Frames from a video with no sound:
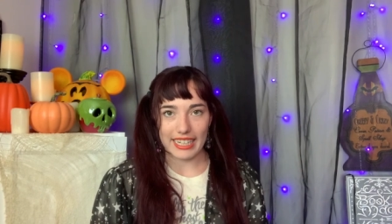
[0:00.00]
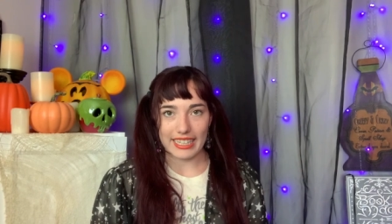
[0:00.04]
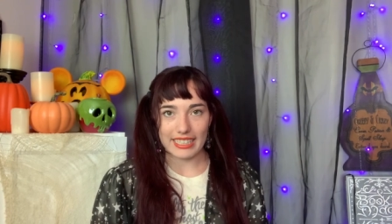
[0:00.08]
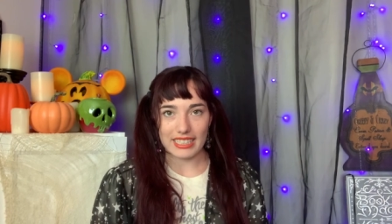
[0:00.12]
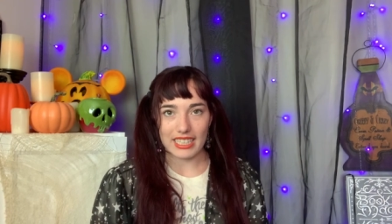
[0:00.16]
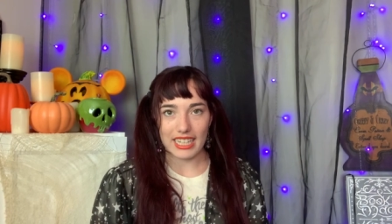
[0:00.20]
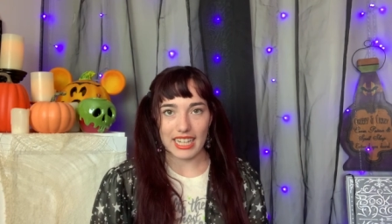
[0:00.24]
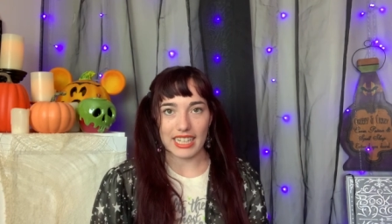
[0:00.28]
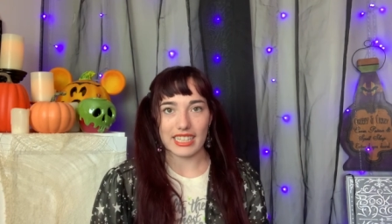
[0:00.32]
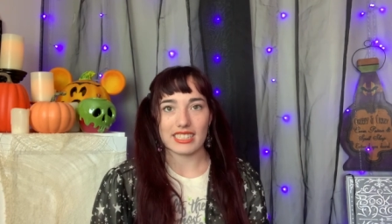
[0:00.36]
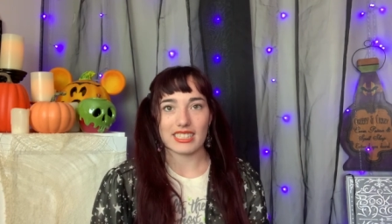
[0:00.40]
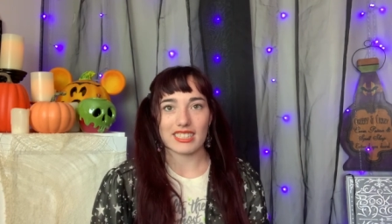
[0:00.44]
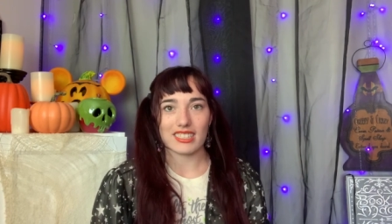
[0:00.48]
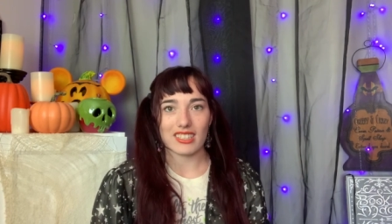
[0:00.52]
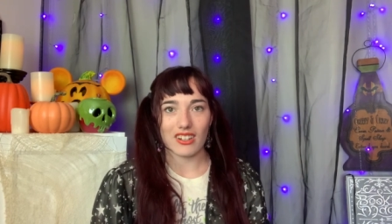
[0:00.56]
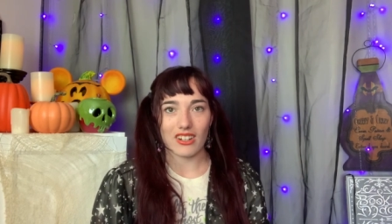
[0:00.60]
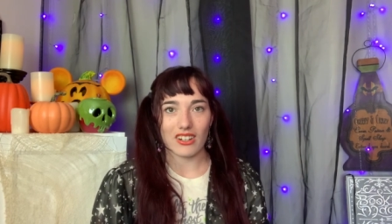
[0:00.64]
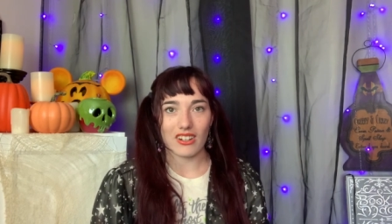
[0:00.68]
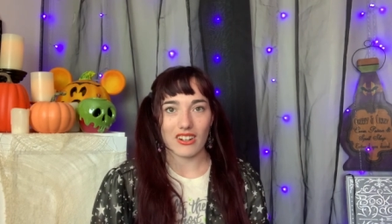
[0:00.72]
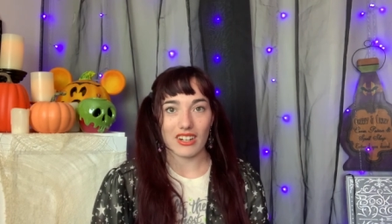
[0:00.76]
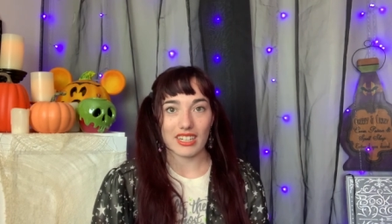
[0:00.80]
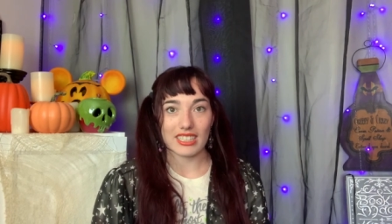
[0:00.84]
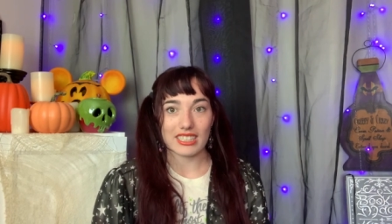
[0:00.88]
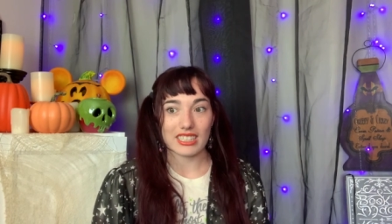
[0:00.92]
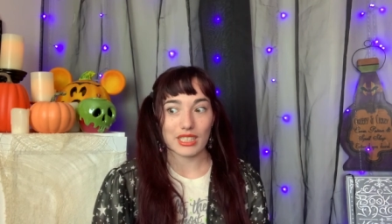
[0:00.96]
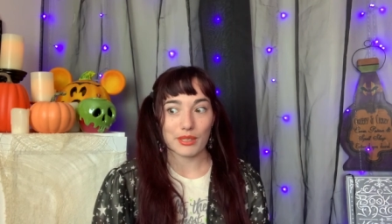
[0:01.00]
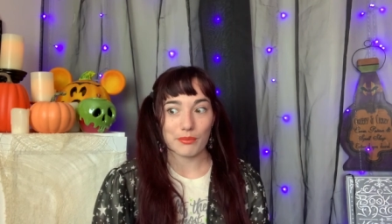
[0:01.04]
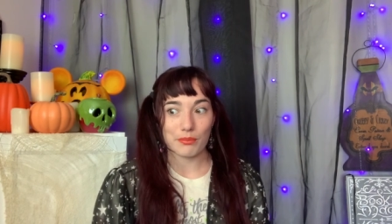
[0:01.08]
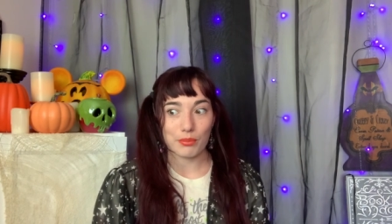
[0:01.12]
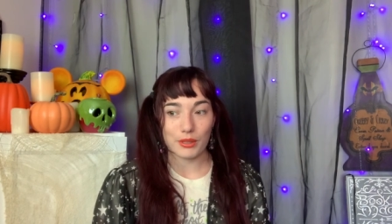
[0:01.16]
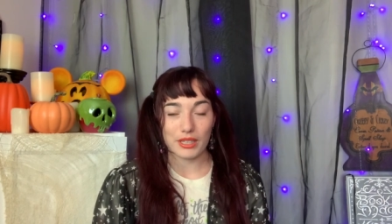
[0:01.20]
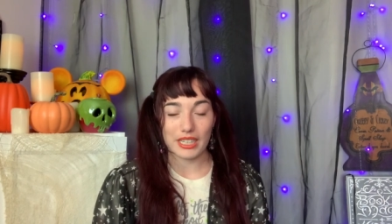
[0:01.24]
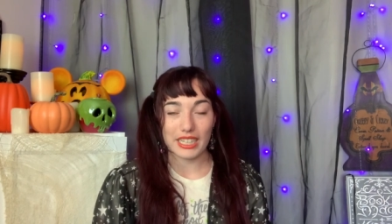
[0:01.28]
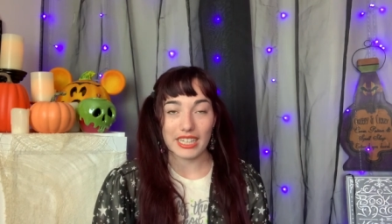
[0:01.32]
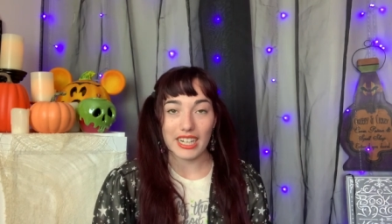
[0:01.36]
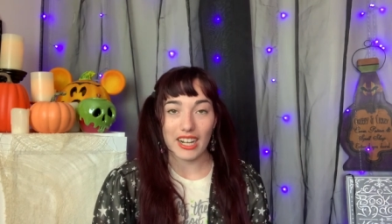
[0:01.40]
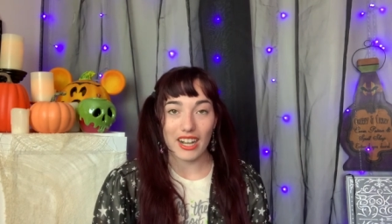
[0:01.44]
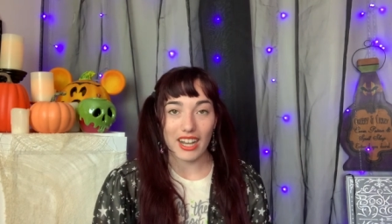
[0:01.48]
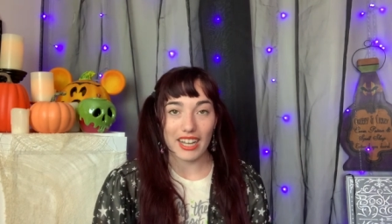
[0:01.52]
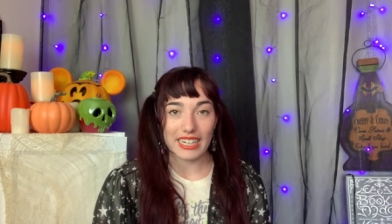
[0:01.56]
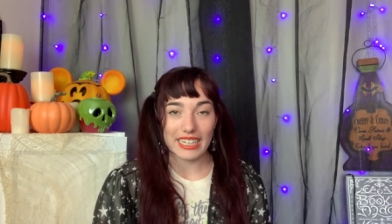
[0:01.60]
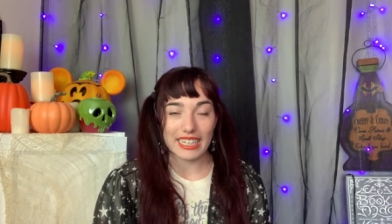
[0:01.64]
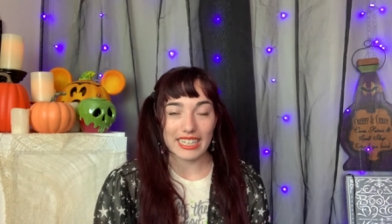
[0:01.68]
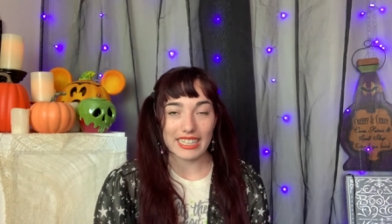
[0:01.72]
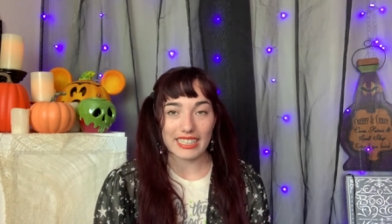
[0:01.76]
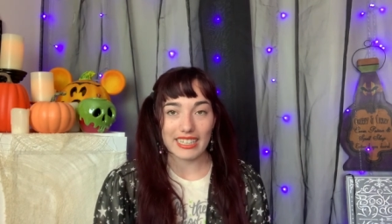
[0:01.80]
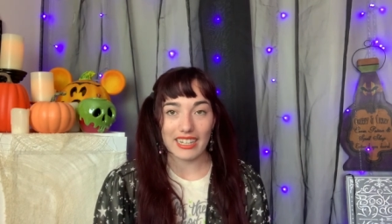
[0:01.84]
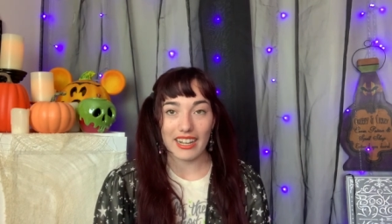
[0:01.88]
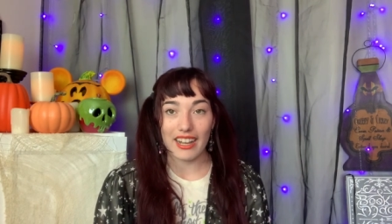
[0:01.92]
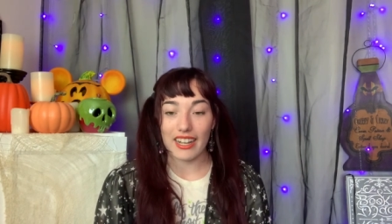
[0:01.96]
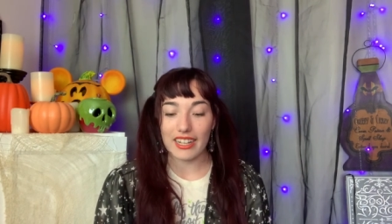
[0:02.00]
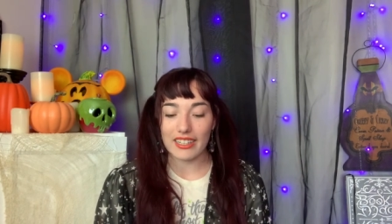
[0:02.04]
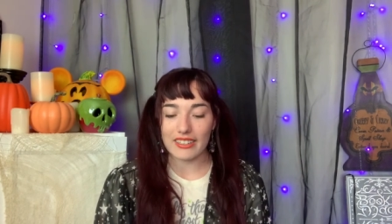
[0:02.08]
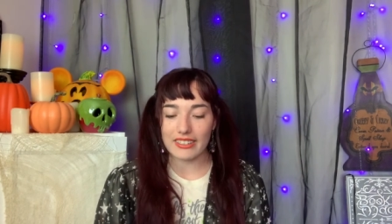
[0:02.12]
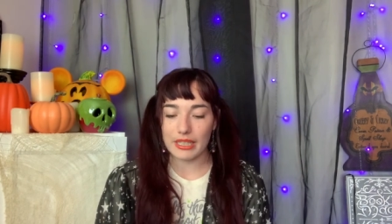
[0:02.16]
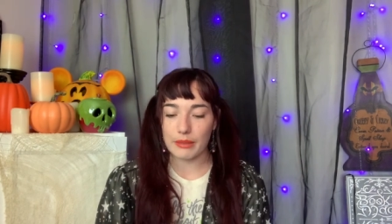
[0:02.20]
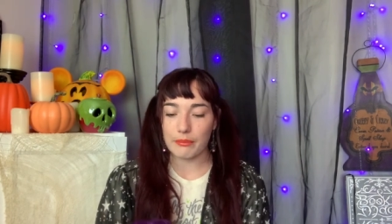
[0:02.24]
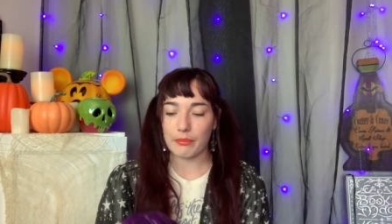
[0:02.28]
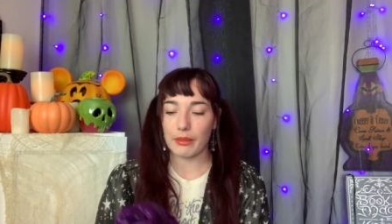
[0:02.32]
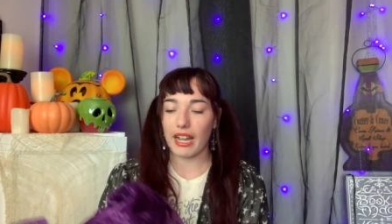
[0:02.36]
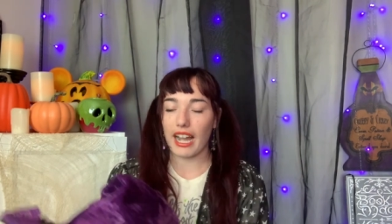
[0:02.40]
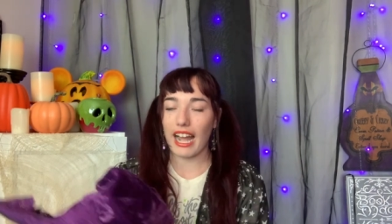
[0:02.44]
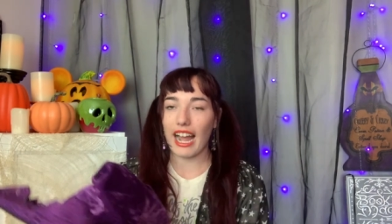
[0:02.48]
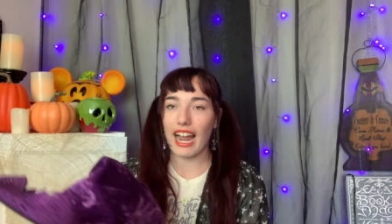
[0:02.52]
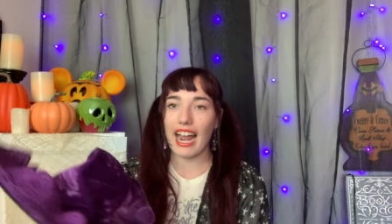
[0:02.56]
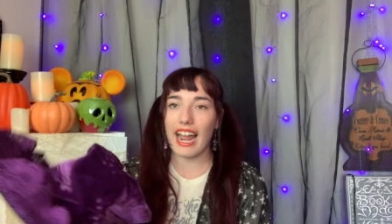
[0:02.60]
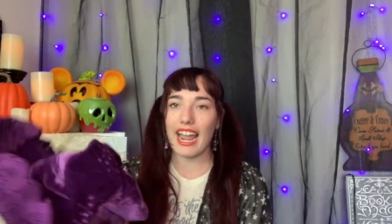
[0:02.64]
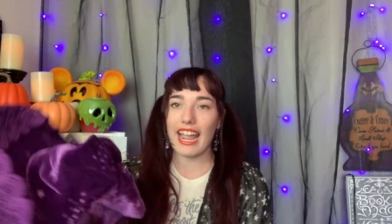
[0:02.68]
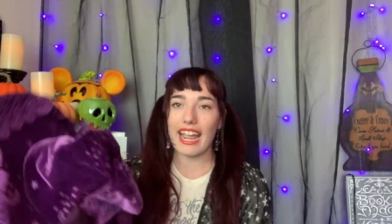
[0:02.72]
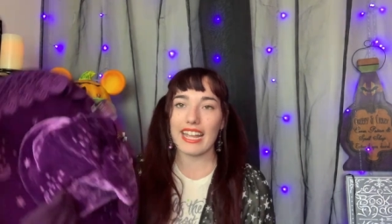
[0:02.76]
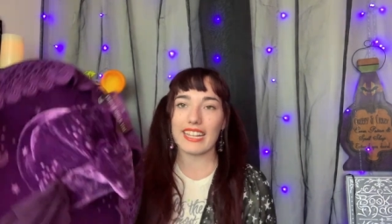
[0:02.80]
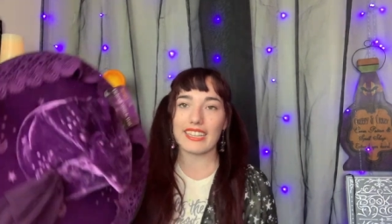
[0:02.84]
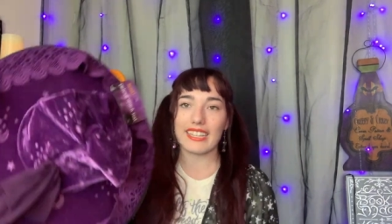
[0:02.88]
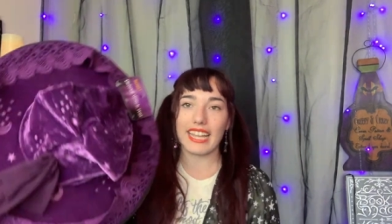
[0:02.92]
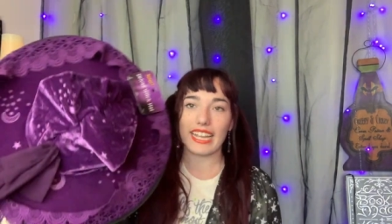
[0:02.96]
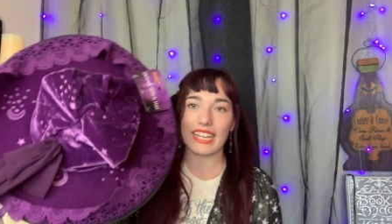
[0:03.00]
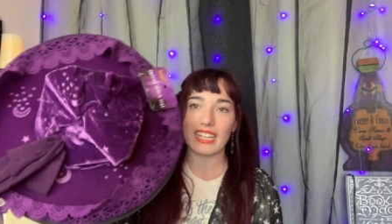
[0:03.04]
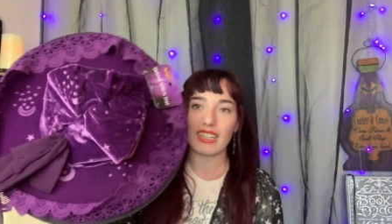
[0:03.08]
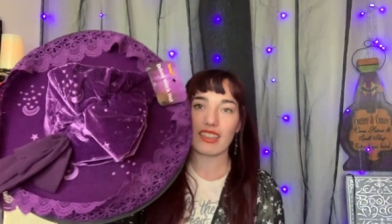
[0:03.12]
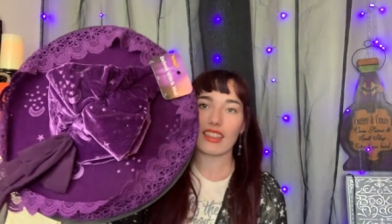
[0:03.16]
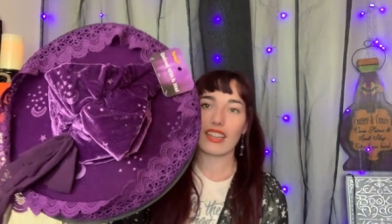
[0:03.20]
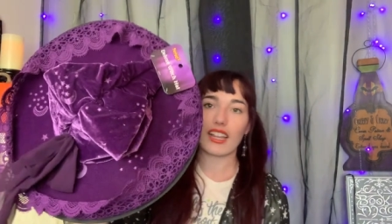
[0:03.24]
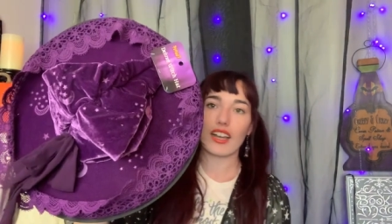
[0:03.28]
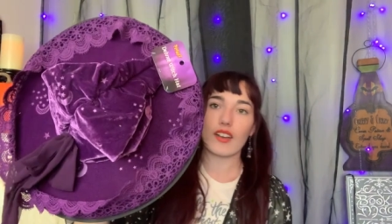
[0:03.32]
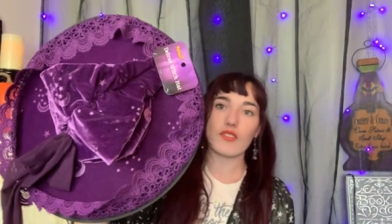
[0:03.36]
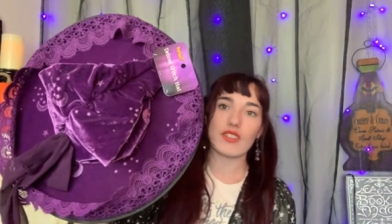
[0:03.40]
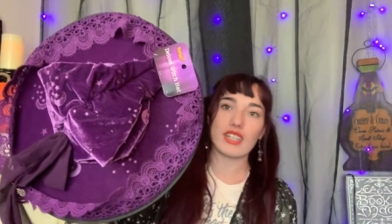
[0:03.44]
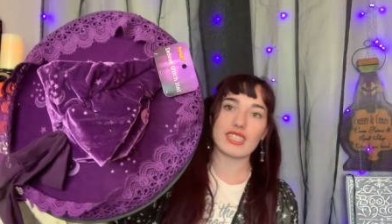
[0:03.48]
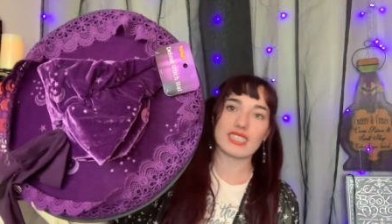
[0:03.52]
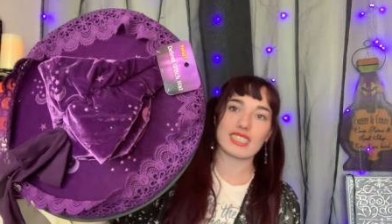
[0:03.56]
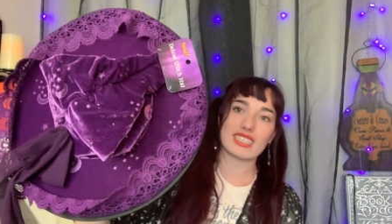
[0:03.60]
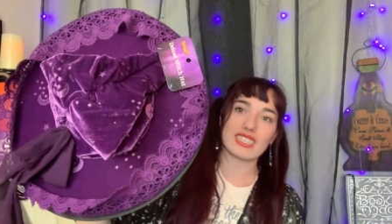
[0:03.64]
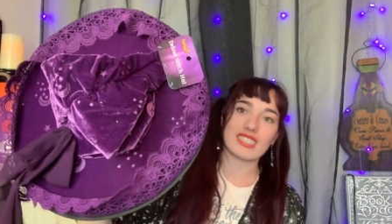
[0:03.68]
intense are honestly pretty gaudy and ugly, but I, like, love this.